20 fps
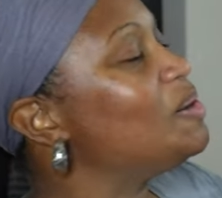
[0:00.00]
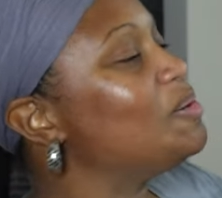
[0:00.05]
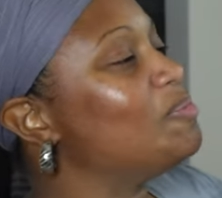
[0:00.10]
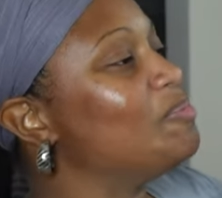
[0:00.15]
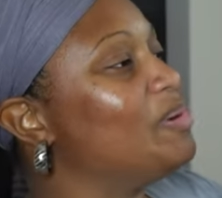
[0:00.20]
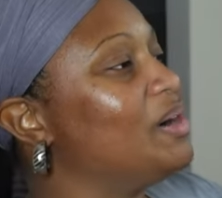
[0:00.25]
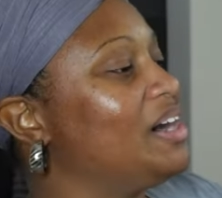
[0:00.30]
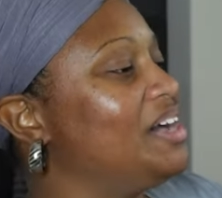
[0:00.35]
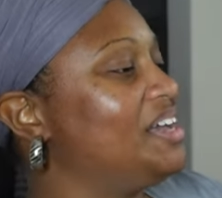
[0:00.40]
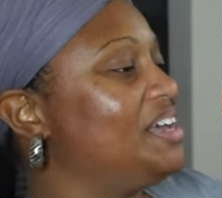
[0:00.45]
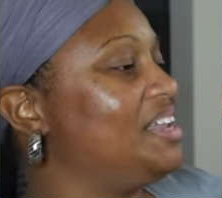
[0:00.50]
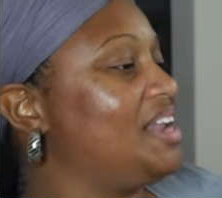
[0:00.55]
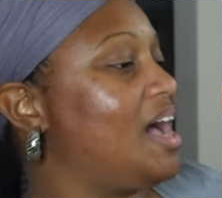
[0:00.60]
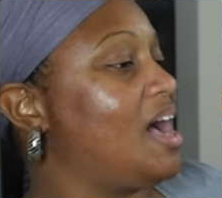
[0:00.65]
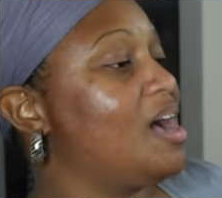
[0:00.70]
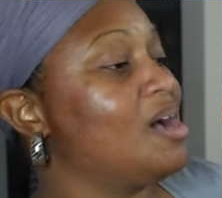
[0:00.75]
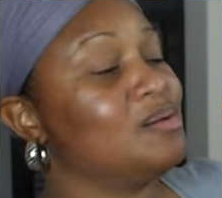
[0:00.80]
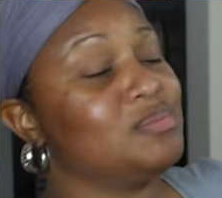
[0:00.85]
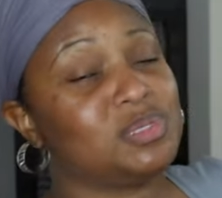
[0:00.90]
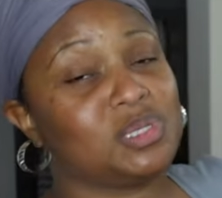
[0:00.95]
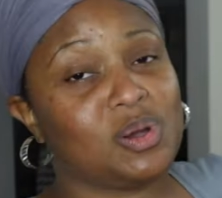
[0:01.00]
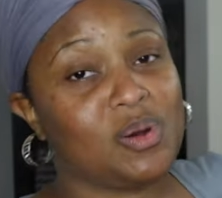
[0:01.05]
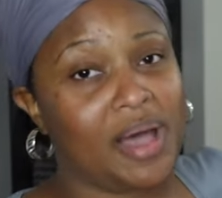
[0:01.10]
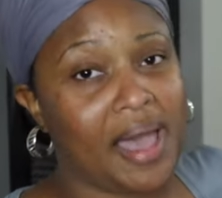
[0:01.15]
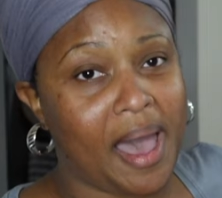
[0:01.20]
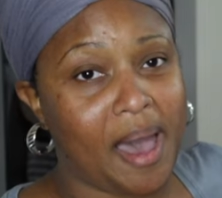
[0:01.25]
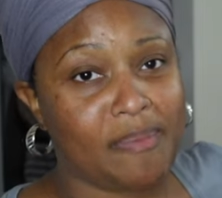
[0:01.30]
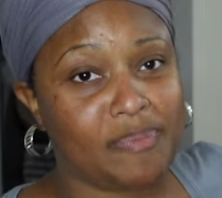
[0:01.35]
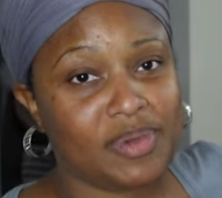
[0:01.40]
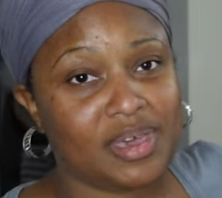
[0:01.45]
But I'm so
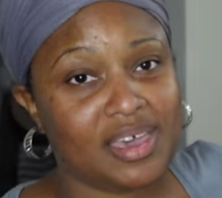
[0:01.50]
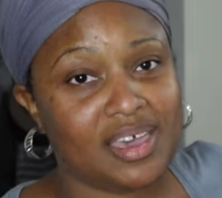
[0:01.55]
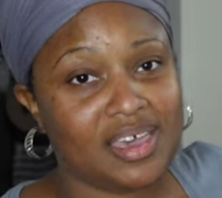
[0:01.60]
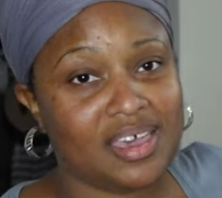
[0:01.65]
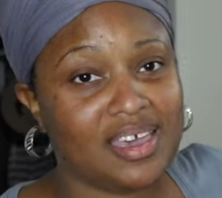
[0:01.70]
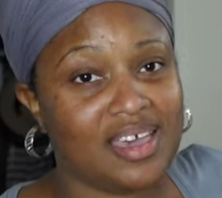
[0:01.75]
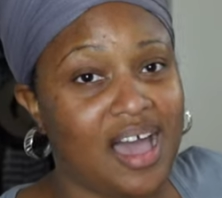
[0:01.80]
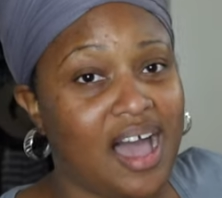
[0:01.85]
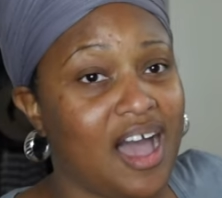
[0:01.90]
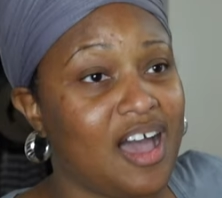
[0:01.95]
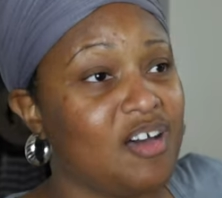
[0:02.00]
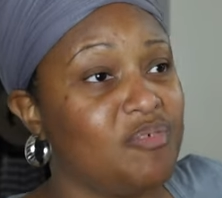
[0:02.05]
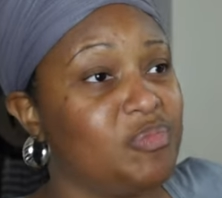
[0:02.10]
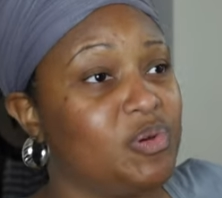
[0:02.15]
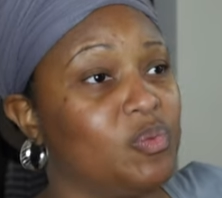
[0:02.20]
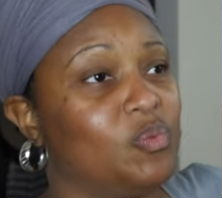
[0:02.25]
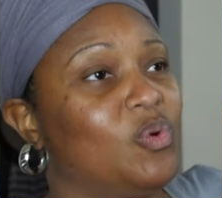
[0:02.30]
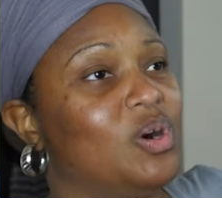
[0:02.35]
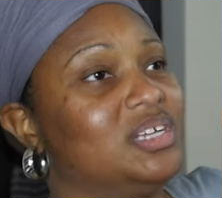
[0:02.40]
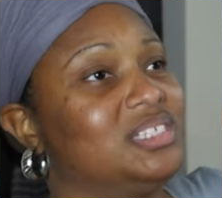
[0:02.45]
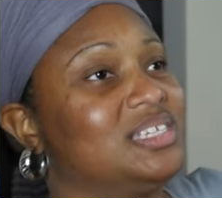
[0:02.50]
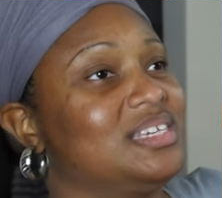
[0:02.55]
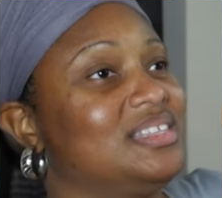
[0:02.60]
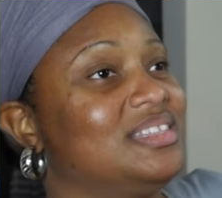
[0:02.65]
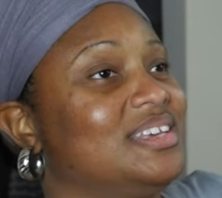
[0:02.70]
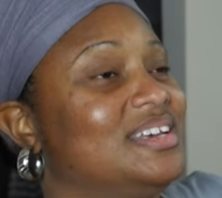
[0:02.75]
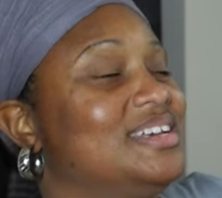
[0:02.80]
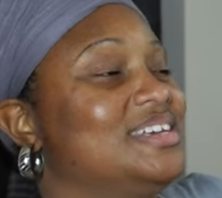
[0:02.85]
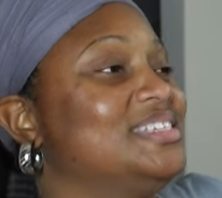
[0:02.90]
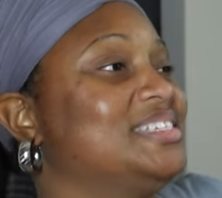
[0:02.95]
happy I have been wanting
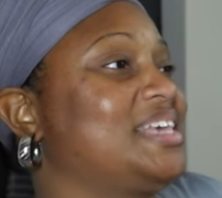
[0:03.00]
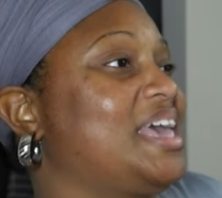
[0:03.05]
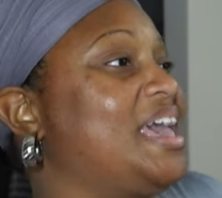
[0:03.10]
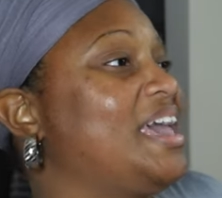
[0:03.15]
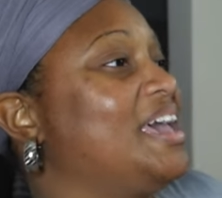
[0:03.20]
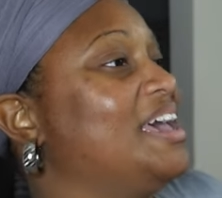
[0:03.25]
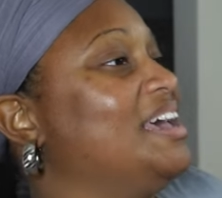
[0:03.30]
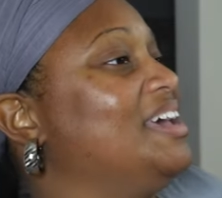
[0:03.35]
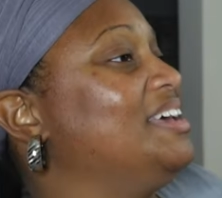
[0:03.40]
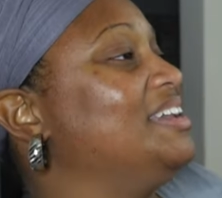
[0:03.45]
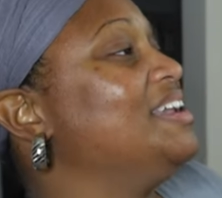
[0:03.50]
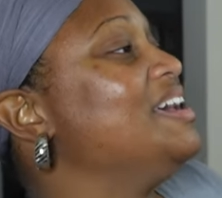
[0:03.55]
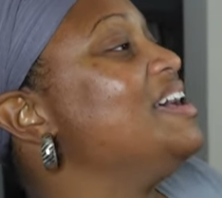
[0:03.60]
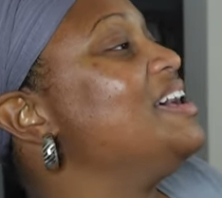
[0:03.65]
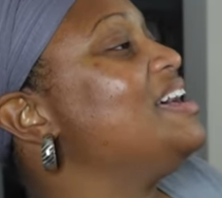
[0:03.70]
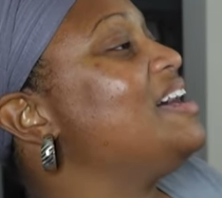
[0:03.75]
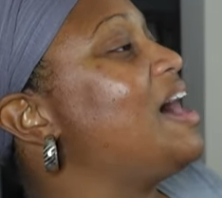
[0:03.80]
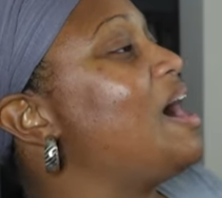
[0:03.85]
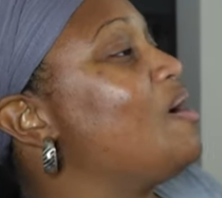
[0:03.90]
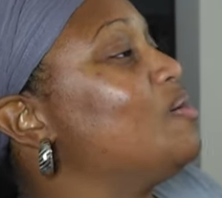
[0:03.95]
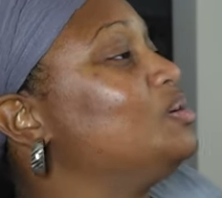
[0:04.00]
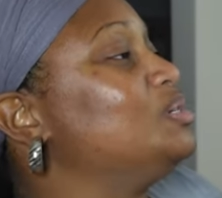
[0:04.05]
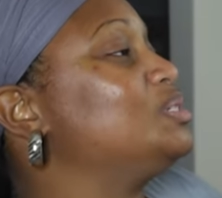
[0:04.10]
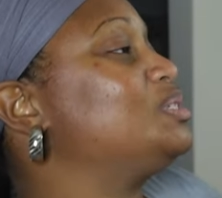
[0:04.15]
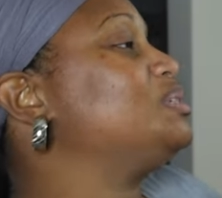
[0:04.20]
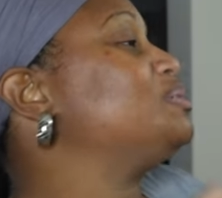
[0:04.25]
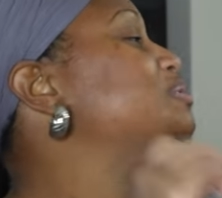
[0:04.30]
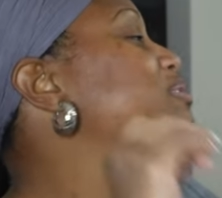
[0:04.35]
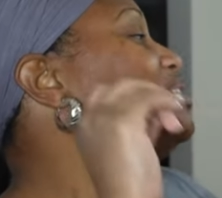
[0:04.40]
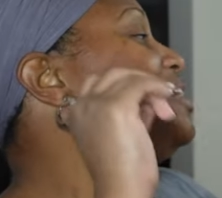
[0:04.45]
this and I
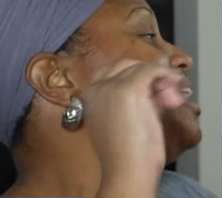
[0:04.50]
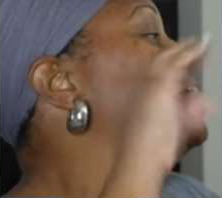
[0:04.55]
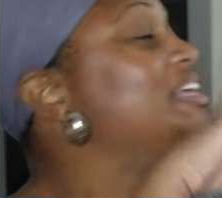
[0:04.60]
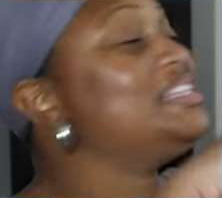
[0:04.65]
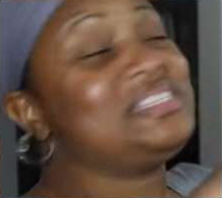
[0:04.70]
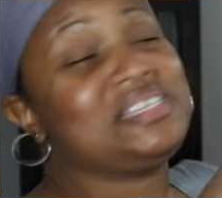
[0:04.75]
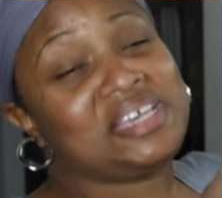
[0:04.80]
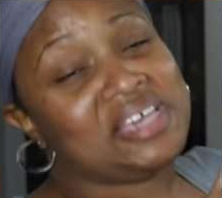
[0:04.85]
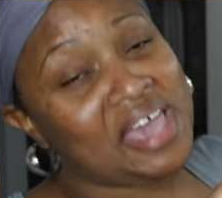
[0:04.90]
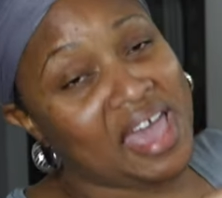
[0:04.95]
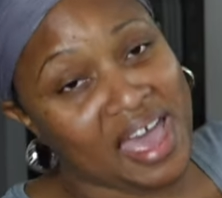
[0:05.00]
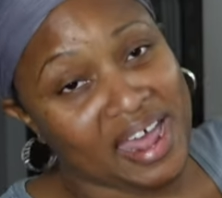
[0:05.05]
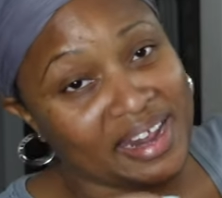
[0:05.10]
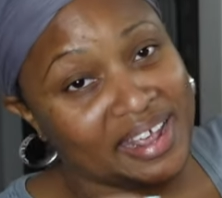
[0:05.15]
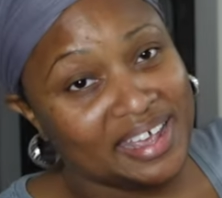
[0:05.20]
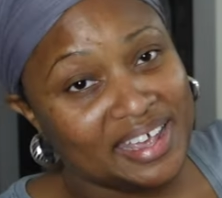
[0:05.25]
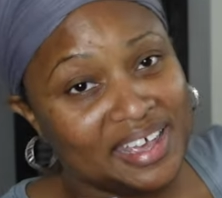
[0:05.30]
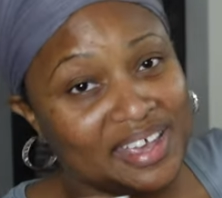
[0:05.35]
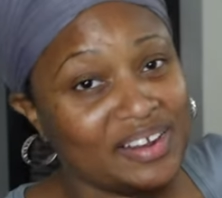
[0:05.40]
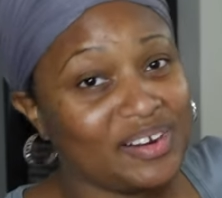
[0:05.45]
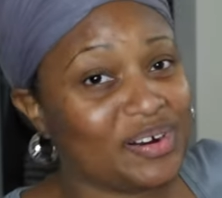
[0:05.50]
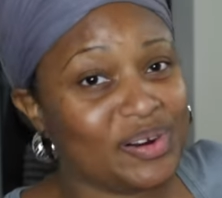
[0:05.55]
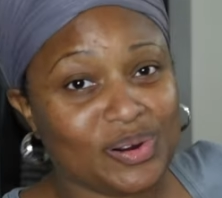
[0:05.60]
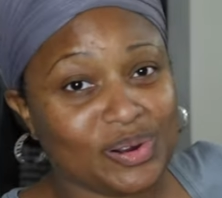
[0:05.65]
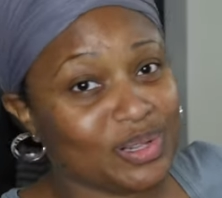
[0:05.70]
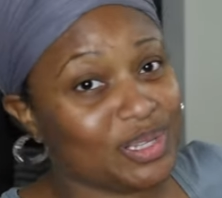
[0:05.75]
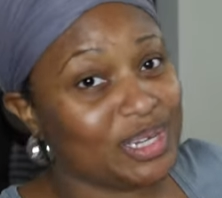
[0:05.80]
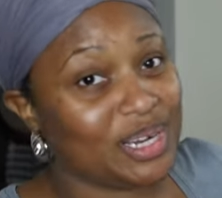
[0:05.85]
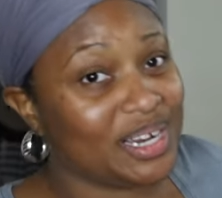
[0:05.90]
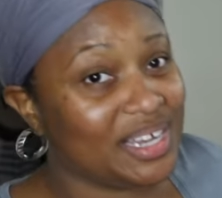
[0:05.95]
was hinting at it
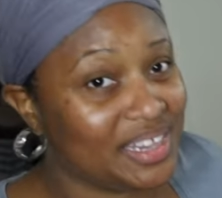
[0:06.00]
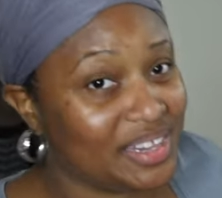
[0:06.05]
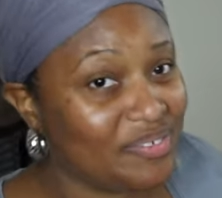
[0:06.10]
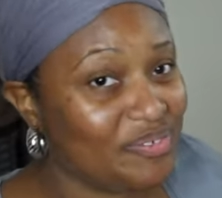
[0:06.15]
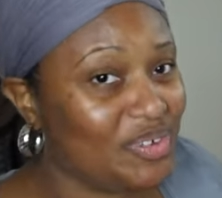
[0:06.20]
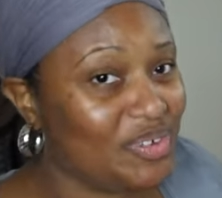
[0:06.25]
earlier in the